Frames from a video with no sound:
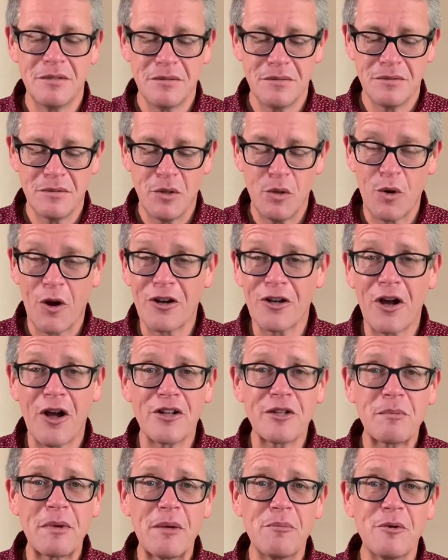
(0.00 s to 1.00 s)
Who are God's
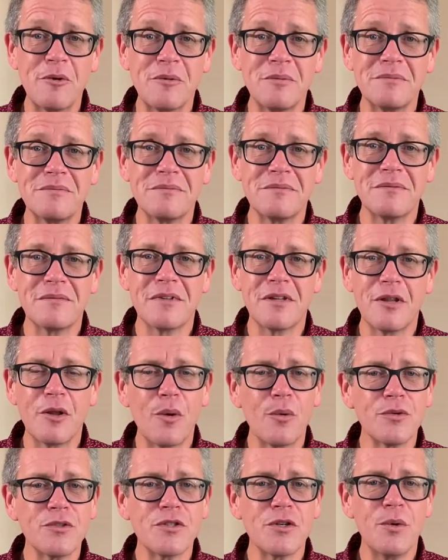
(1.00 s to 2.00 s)
people?
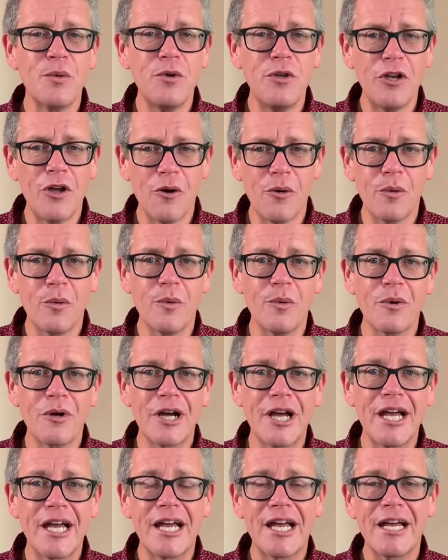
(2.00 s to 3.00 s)
Those who know
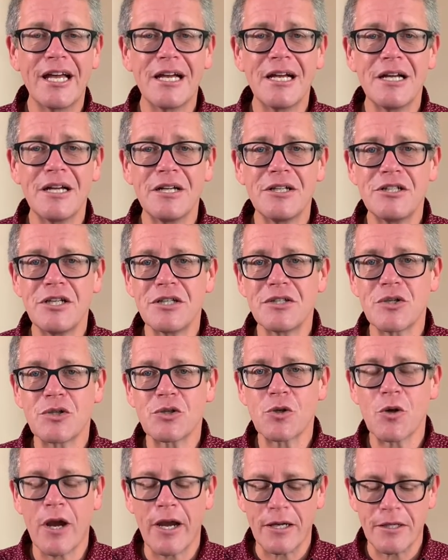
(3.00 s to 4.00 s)
Jesus
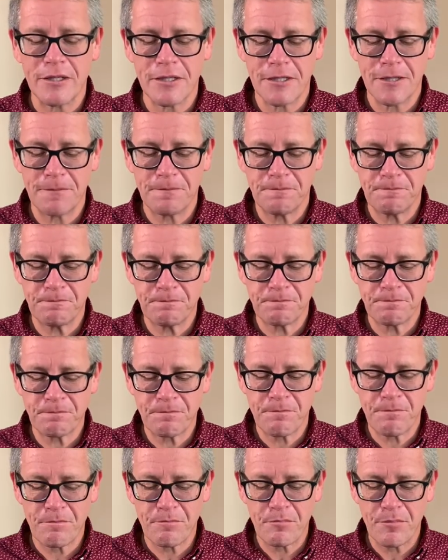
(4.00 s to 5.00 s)
Christ.
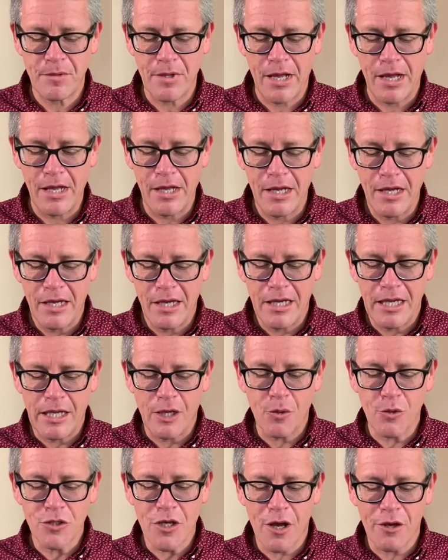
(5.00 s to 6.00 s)
He
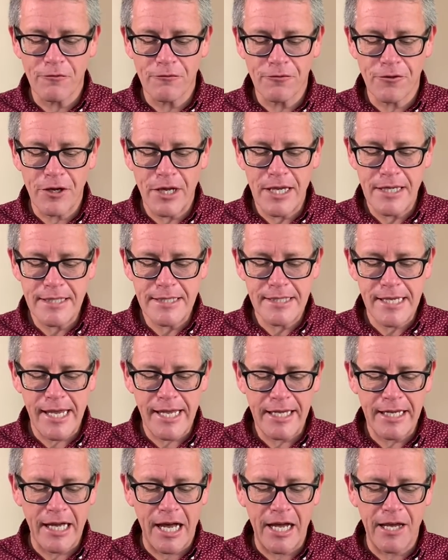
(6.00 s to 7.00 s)
goes on, For his
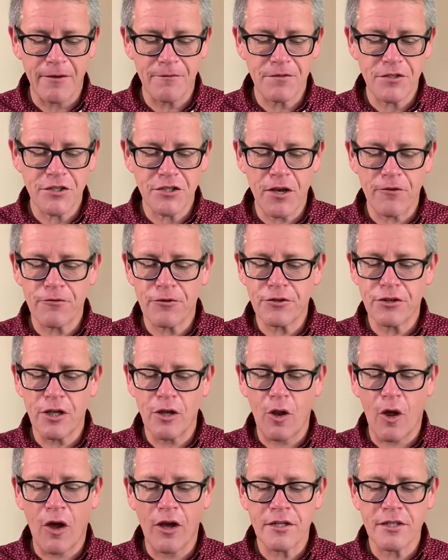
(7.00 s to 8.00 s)
sake I have suffered the
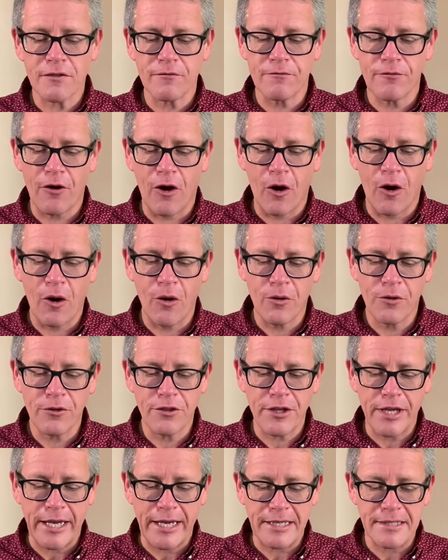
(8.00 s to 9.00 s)
loss of all
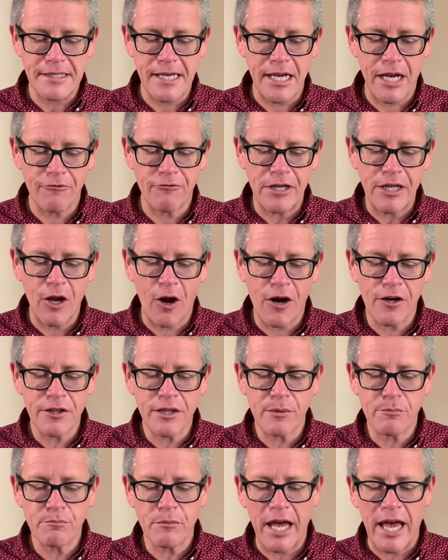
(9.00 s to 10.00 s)
things, and I regard
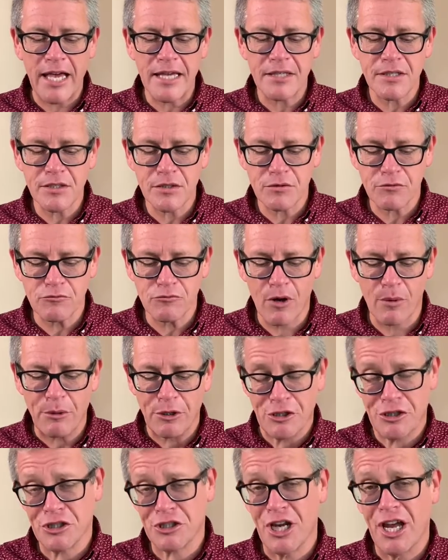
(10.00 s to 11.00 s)
them as
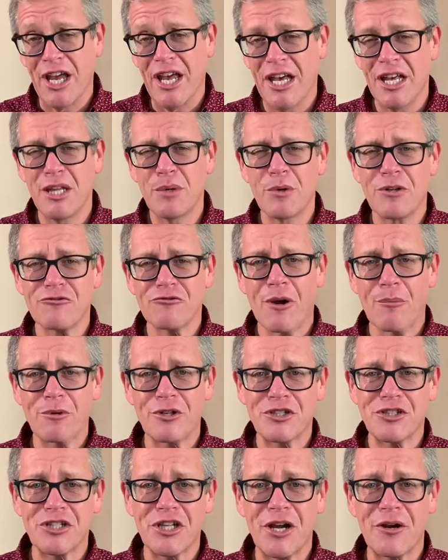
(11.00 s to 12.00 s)
rubbish. The word
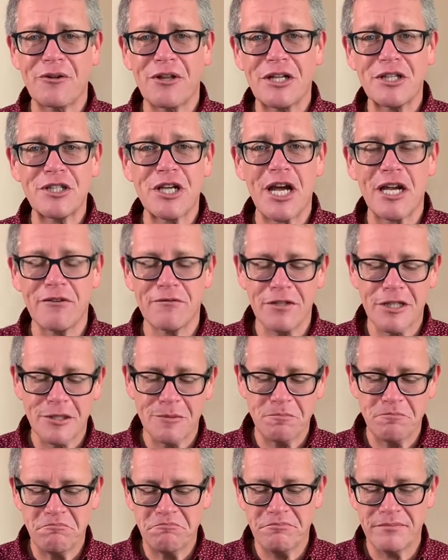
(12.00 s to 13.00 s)
rubbish there, that's kind of a,
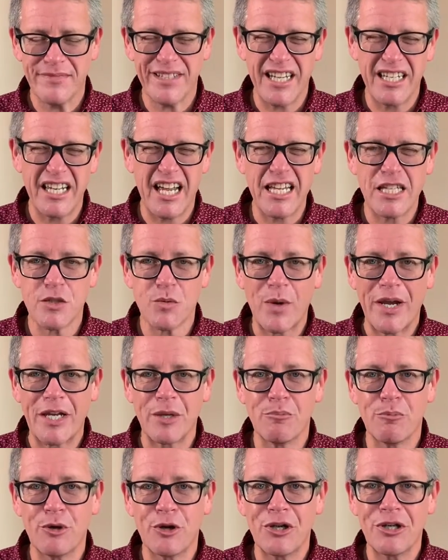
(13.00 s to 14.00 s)
a nice way to
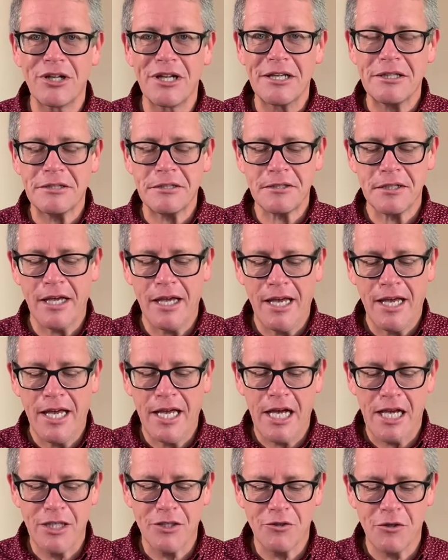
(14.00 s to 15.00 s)
put it. It's,
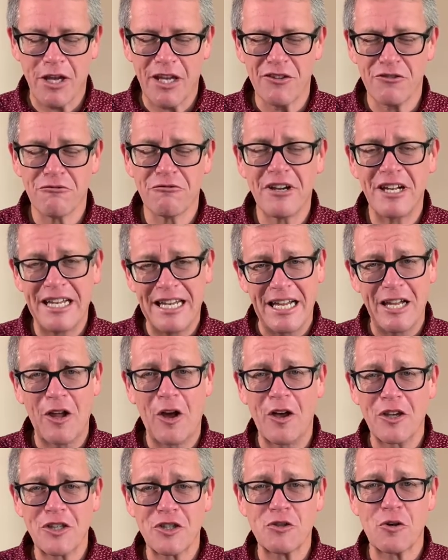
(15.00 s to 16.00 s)
it's, it's really a
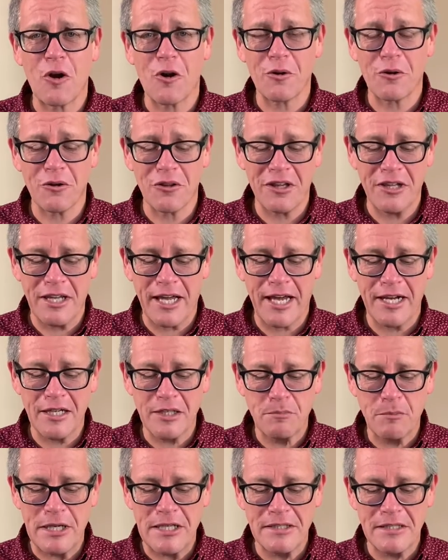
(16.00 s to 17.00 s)
lot stronger than that. It's
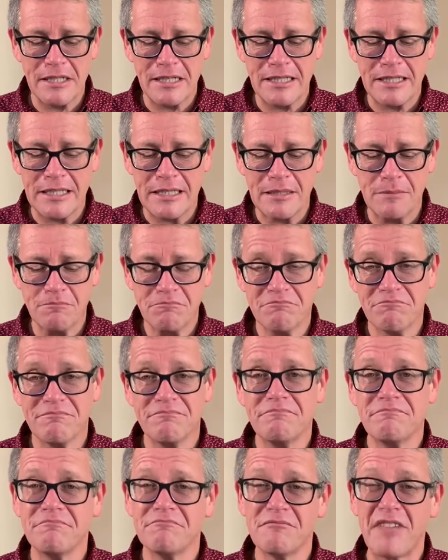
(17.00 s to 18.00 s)
basically
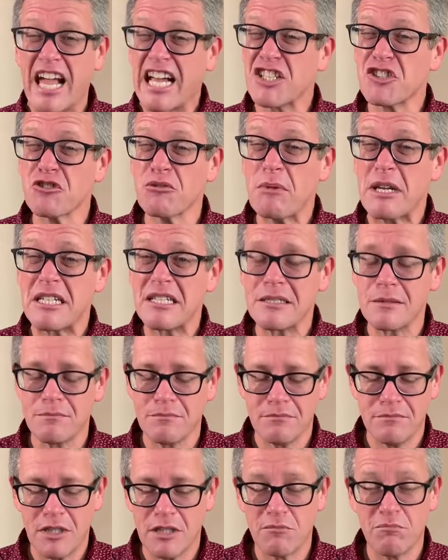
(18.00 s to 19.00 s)
excrement,
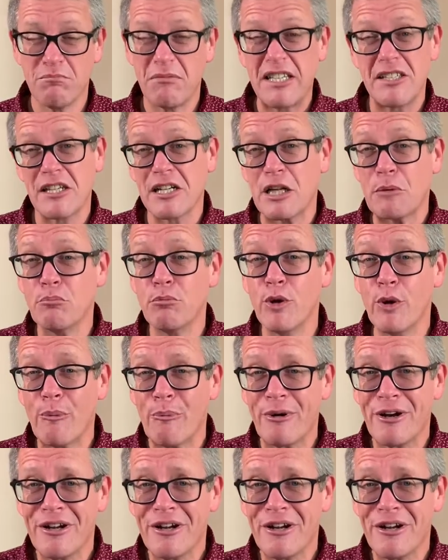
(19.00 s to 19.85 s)
it's basically poop.